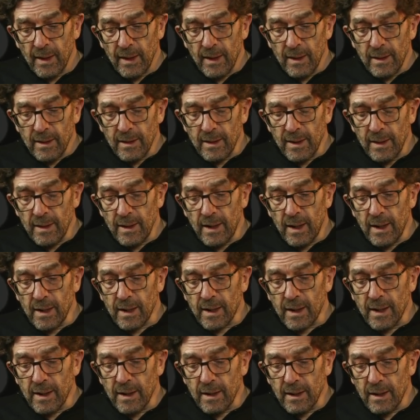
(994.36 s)
then I
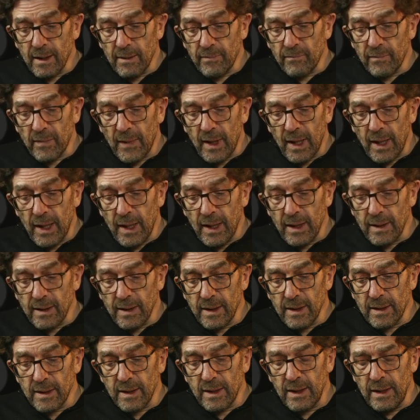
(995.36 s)
can add
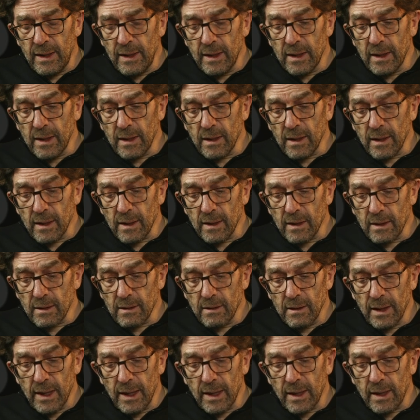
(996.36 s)
it here and
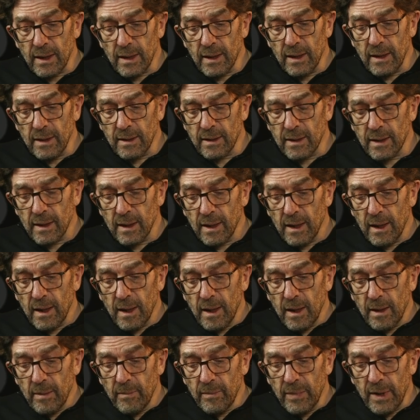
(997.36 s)
link it.
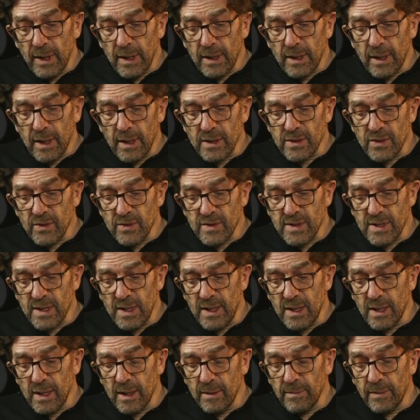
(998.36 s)
But as you see
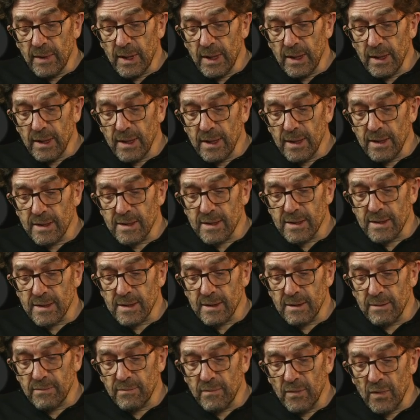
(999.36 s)
here, it's
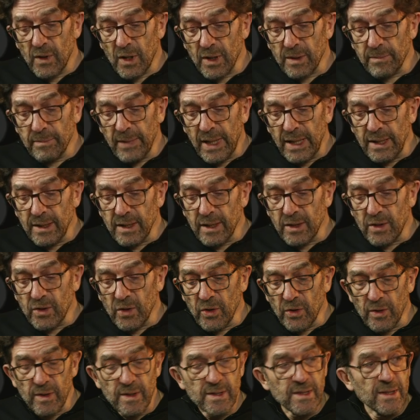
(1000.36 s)
not
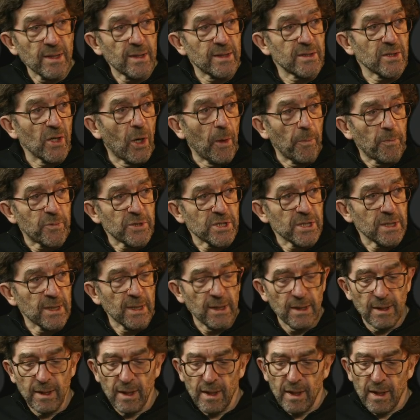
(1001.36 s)
mandatory, so it's
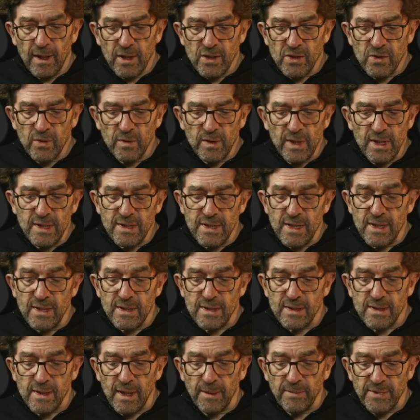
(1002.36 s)
optional. So this is
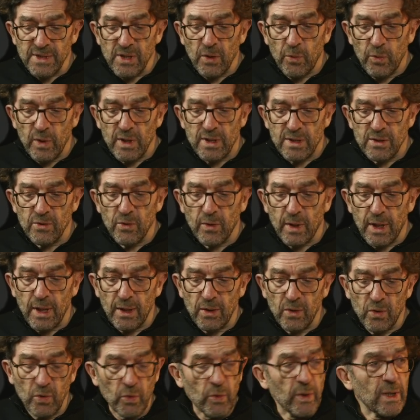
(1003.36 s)
something which you
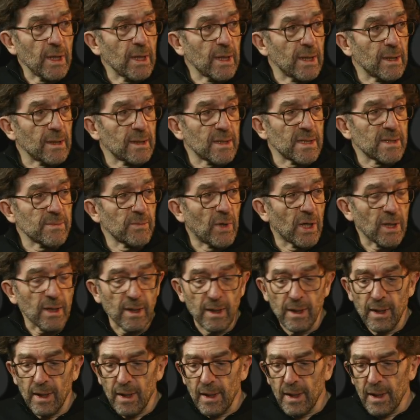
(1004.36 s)
can do here in this
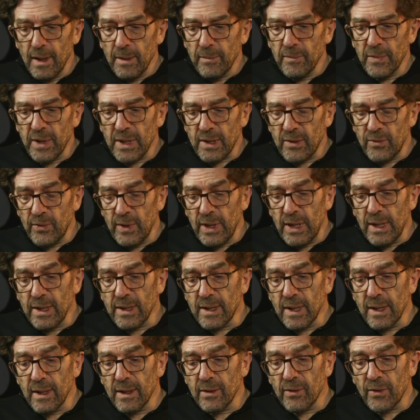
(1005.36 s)
model, but really
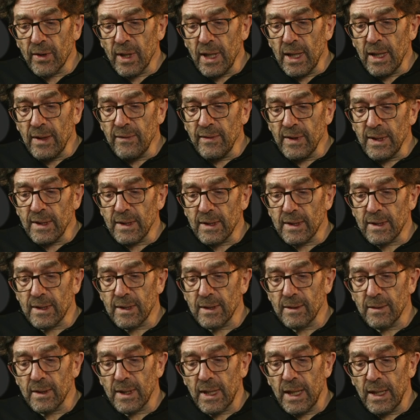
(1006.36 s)
the relevant
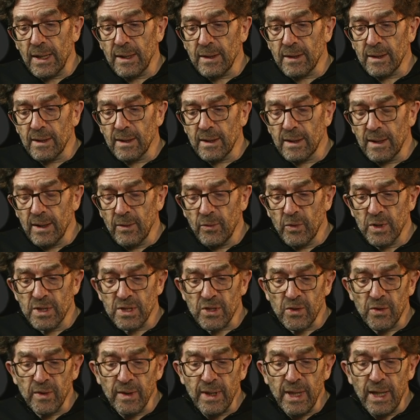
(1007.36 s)
entity which
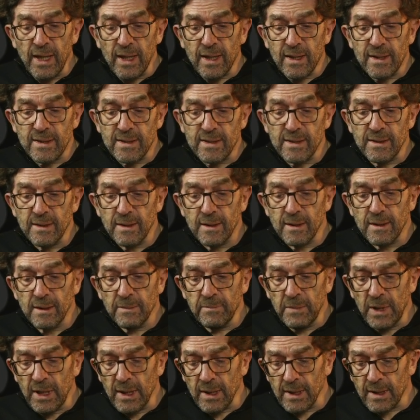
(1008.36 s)
connects the
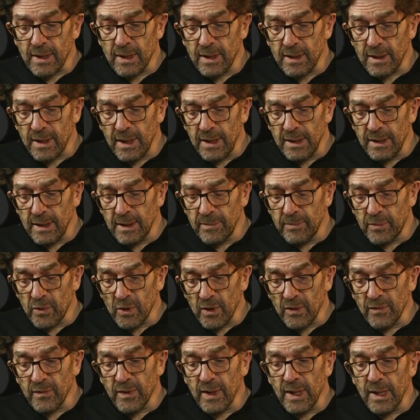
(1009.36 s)
market and the
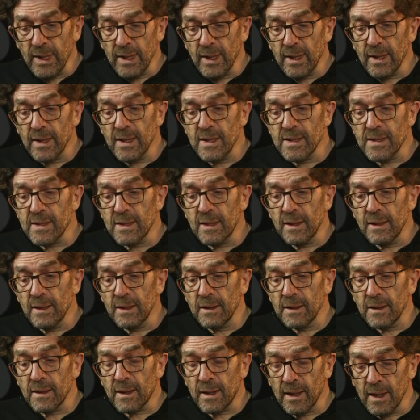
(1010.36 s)
profile is the
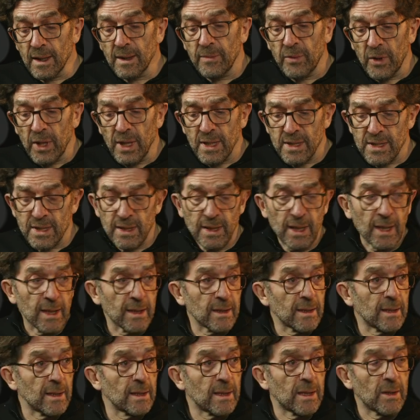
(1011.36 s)
calibration
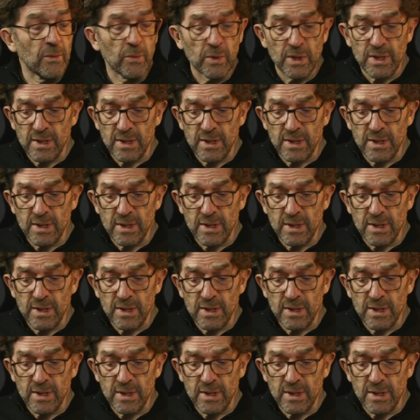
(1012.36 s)
entity which